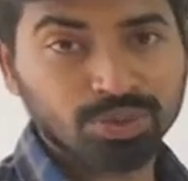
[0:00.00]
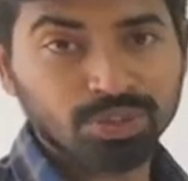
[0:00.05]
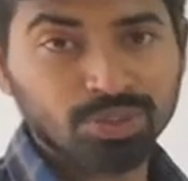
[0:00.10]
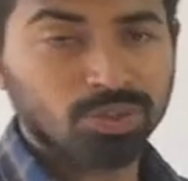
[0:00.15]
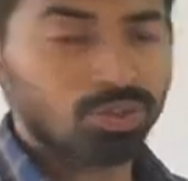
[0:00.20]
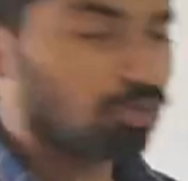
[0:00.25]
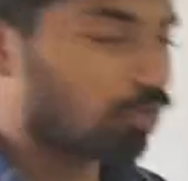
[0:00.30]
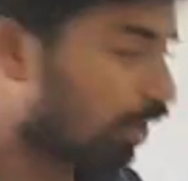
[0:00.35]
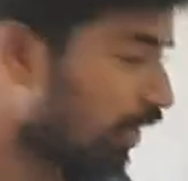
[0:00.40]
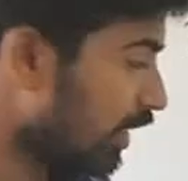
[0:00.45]

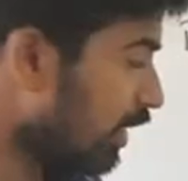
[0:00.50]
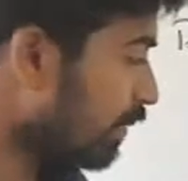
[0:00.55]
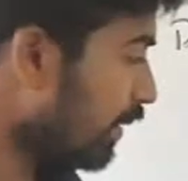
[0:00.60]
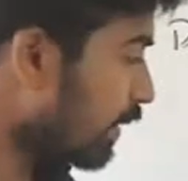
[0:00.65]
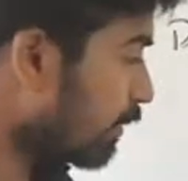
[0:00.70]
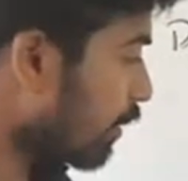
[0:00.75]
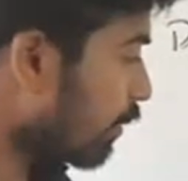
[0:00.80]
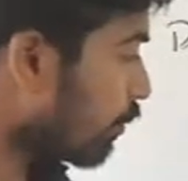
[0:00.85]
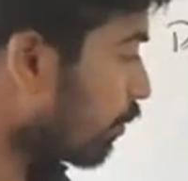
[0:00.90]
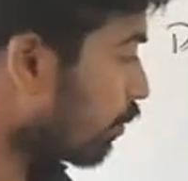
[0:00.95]
So, what is meant
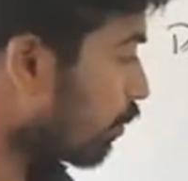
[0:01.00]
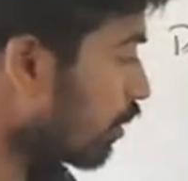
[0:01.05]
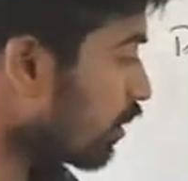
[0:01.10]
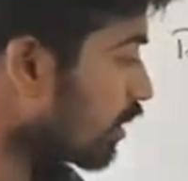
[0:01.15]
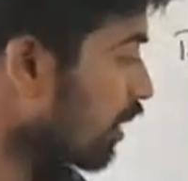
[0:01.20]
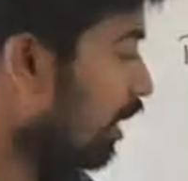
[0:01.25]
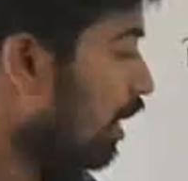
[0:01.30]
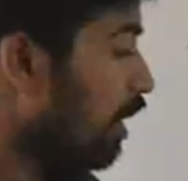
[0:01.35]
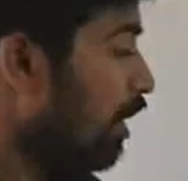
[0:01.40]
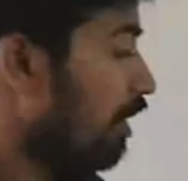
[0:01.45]
by force?
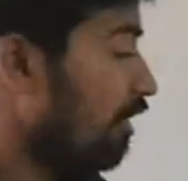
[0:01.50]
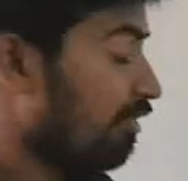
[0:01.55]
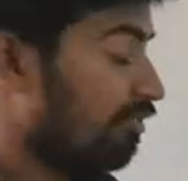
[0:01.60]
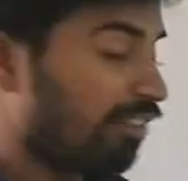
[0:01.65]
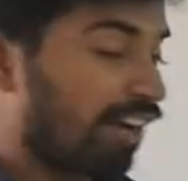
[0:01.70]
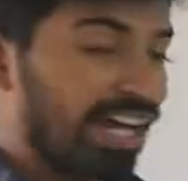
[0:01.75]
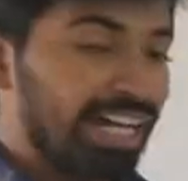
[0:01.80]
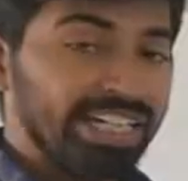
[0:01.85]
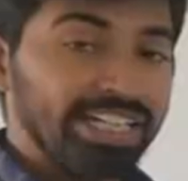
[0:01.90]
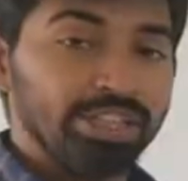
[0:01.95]

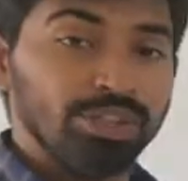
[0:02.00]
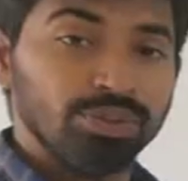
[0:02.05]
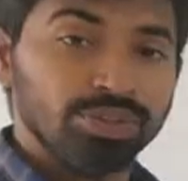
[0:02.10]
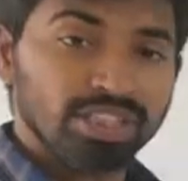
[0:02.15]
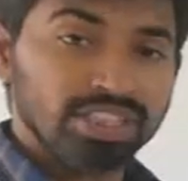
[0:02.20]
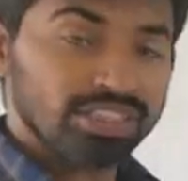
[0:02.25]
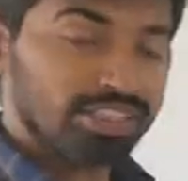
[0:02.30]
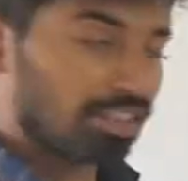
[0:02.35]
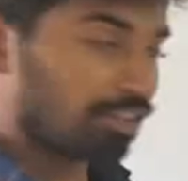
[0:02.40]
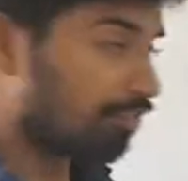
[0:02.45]
5
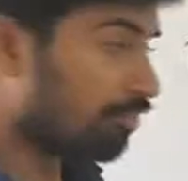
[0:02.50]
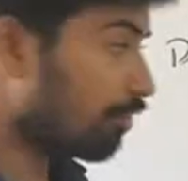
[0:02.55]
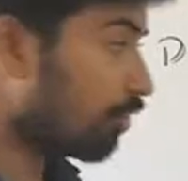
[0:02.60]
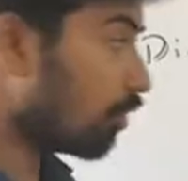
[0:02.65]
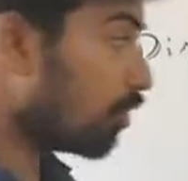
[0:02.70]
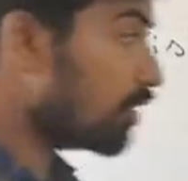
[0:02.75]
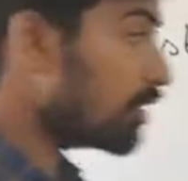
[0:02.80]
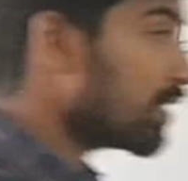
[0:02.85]
newtons of force